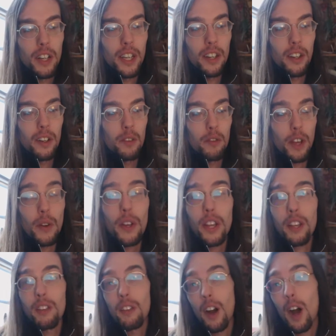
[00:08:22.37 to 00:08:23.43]
in a
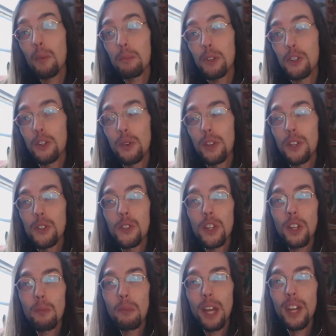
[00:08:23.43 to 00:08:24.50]
very
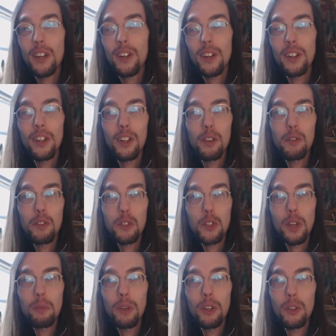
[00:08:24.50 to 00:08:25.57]
opportunistic manner, for
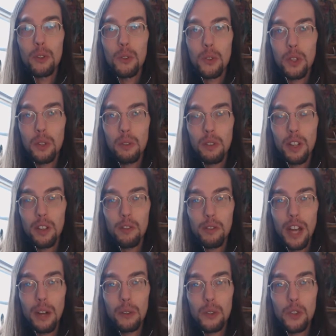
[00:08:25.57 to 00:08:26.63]
someone who's an
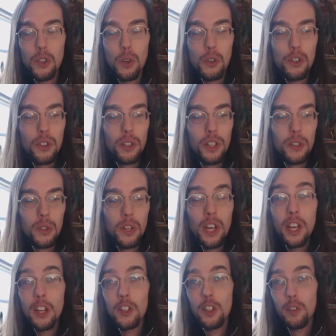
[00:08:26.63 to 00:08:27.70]
avowed socialist,
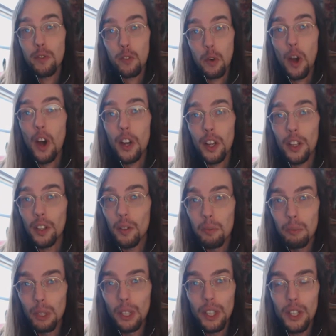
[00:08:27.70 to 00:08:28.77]
defrauding
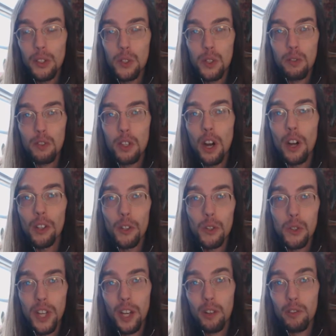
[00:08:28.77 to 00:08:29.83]
millions of
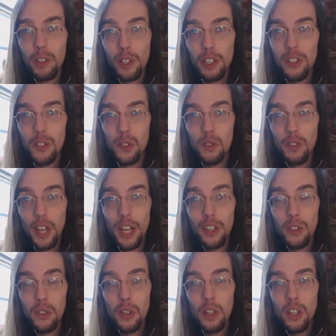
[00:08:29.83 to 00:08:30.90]
dollars out of Clinton's
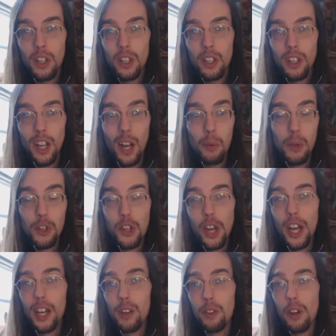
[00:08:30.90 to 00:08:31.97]
fans. I wish
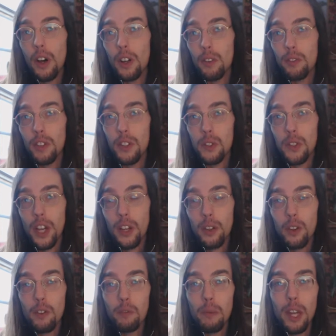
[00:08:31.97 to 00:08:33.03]
I had thought of this. I
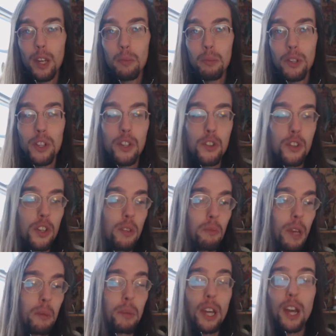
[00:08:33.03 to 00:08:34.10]
could have made a
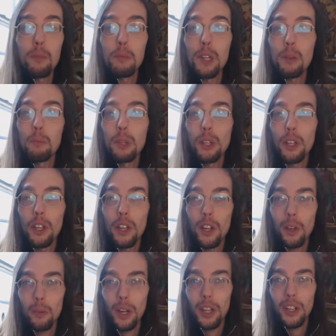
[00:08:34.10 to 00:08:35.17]
petition. Maybe I'd be a
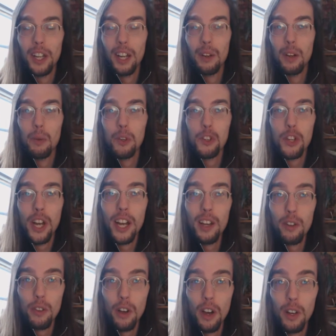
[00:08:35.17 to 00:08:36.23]
millionaire right now. I wish I
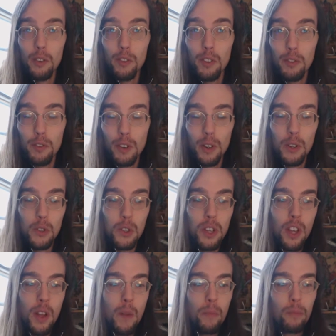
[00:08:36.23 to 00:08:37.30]
had thought of it first.
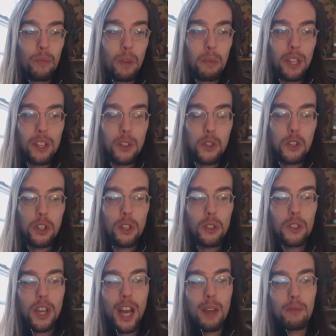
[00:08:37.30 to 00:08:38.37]
Maybe there's
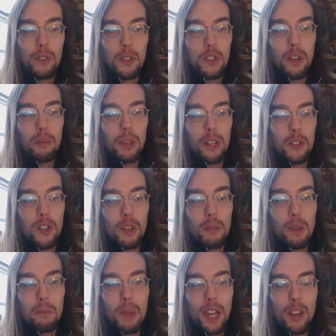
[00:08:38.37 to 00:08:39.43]
still time for
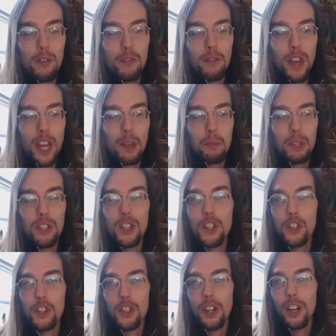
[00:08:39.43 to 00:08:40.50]
somebody make a fake
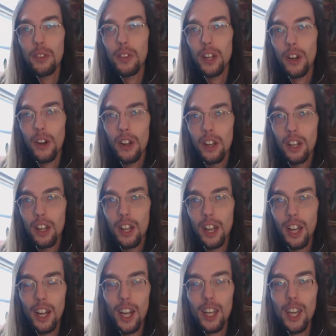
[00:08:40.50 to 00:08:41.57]
petition on there,
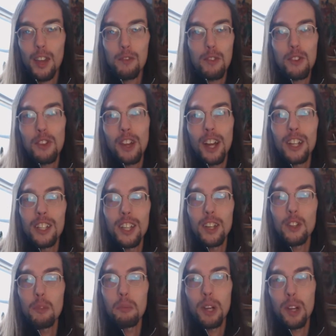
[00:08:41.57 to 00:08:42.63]
and I gave you the
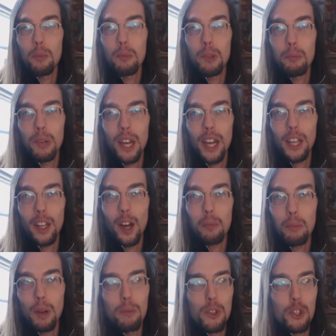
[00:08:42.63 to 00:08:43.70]
idea you better be paying
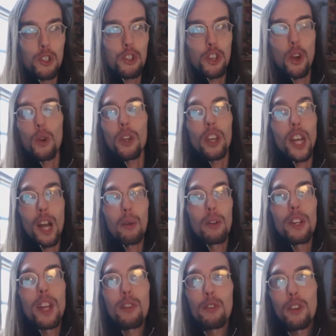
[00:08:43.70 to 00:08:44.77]
up. I'm just joking. I
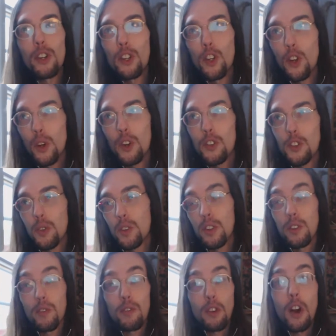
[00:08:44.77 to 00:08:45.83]
would never encourage you
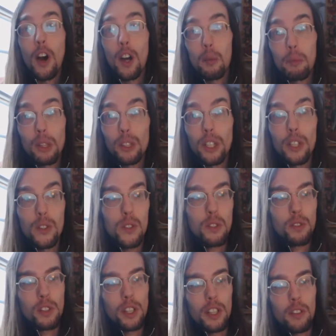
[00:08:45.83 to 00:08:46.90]
to defraud millions
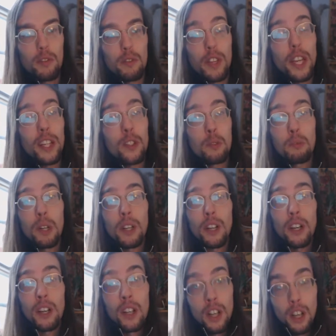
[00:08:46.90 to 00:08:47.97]
of Clinton fans,
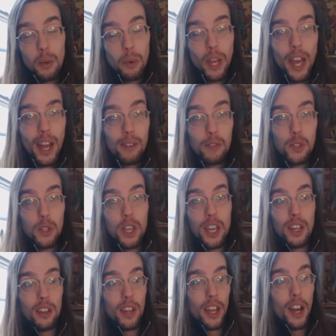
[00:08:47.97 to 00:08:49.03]
but we have
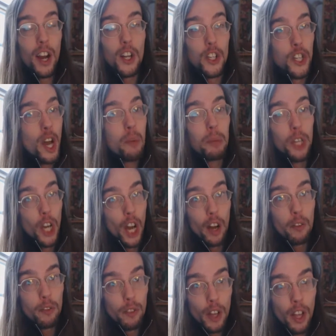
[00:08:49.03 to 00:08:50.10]
seen they are dumb
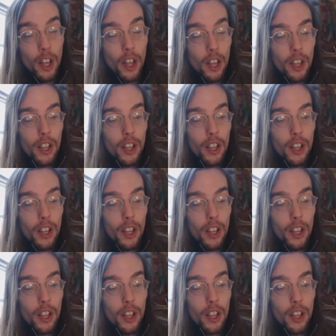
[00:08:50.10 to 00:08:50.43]
enough